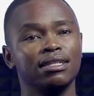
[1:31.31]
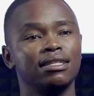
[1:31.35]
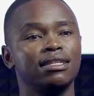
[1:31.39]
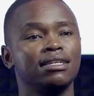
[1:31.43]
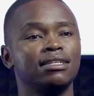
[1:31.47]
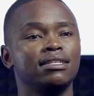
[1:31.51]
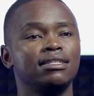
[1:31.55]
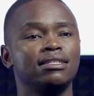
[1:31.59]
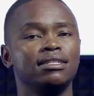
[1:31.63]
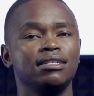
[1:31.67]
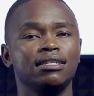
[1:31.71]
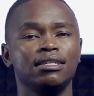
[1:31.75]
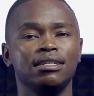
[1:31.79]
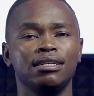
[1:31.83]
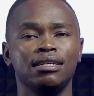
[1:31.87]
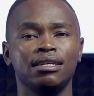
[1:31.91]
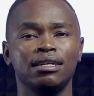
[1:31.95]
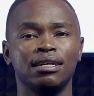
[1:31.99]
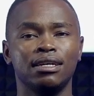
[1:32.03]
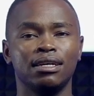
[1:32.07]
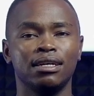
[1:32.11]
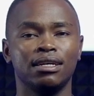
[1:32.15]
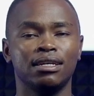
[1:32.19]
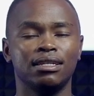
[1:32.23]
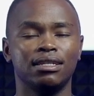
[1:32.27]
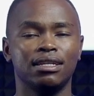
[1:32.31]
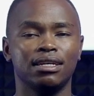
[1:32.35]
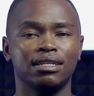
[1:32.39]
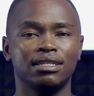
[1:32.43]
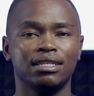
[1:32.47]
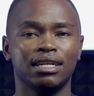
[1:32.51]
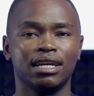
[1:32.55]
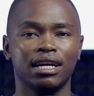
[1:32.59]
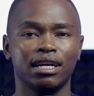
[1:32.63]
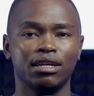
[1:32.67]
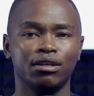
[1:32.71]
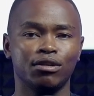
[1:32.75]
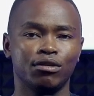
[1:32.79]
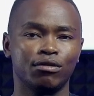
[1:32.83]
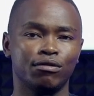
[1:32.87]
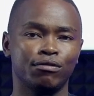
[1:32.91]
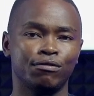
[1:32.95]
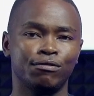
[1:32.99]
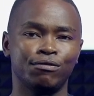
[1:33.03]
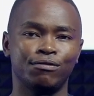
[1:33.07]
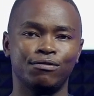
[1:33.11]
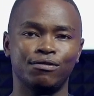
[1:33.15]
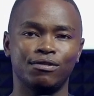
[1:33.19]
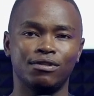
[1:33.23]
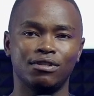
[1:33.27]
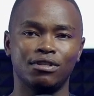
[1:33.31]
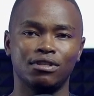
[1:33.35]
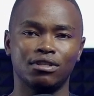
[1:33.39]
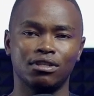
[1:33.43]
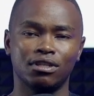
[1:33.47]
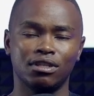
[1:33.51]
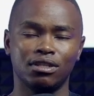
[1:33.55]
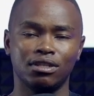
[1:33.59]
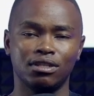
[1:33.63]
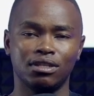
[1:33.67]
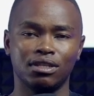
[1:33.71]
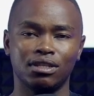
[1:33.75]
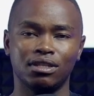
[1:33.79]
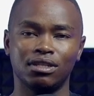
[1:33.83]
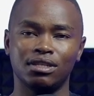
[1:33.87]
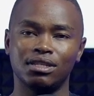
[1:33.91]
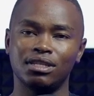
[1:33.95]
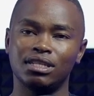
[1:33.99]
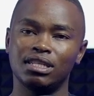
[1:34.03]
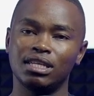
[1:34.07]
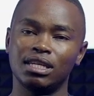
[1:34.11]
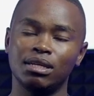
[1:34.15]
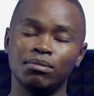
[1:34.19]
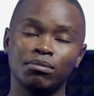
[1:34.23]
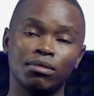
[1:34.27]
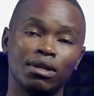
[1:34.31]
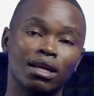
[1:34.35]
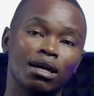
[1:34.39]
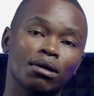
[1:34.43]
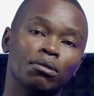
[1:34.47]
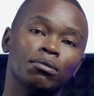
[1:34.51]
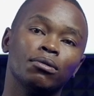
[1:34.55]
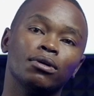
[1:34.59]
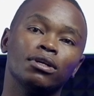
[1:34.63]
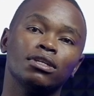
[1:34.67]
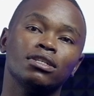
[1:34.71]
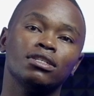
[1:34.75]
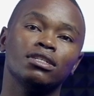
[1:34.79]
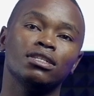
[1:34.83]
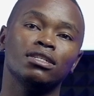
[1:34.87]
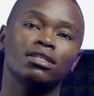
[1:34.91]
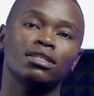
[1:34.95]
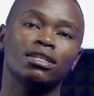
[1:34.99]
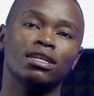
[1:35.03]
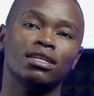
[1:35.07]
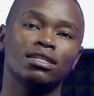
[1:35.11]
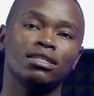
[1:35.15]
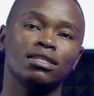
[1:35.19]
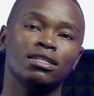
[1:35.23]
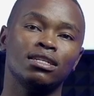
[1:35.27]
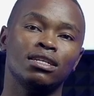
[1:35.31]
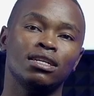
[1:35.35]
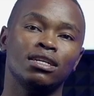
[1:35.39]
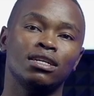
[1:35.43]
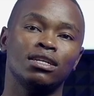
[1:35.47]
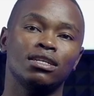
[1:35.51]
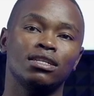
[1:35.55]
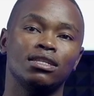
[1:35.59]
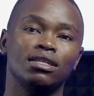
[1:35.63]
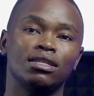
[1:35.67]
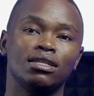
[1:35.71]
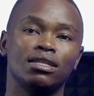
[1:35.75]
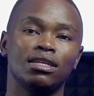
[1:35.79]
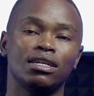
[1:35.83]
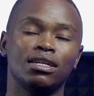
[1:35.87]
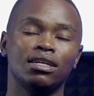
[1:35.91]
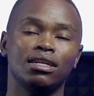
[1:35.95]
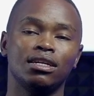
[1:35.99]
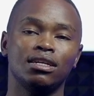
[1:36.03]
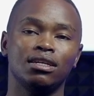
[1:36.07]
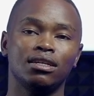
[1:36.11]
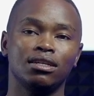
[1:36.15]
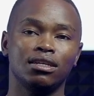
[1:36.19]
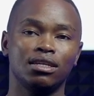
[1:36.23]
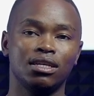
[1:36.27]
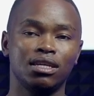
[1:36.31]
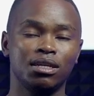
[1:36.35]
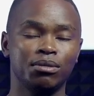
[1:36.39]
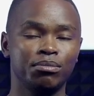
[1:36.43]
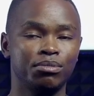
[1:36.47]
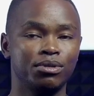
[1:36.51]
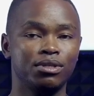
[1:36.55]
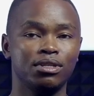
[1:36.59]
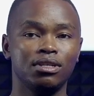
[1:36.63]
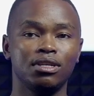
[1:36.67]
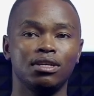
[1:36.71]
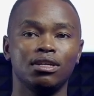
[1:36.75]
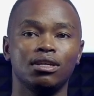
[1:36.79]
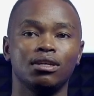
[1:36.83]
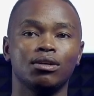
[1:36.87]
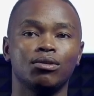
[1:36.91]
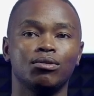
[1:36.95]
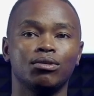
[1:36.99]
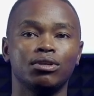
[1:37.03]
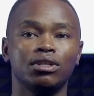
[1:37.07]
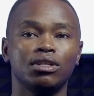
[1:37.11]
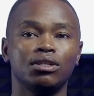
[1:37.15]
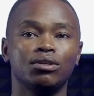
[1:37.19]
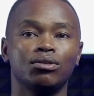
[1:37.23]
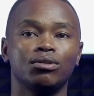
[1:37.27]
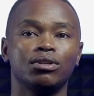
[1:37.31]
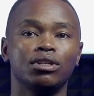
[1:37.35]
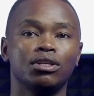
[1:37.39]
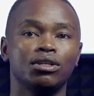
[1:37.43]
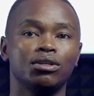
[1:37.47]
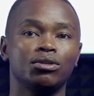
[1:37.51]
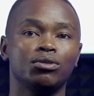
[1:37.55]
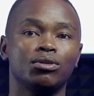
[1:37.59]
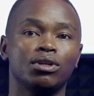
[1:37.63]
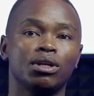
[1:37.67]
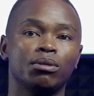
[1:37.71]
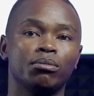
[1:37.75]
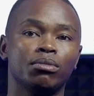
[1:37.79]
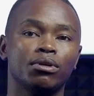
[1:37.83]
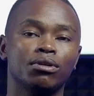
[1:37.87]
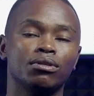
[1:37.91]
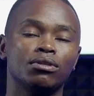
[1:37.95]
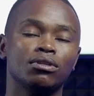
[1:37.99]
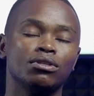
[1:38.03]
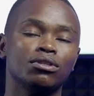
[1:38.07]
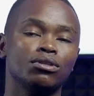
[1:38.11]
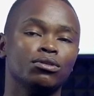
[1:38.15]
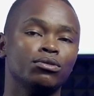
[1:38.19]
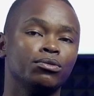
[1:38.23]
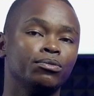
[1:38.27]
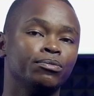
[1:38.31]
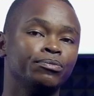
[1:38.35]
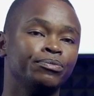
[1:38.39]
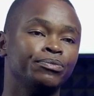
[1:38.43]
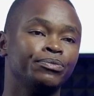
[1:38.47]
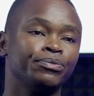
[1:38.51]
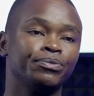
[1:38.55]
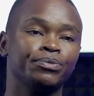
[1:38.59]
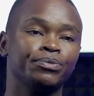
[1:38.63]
they see that kind of certain same language that they keep seeing on and on and on about. So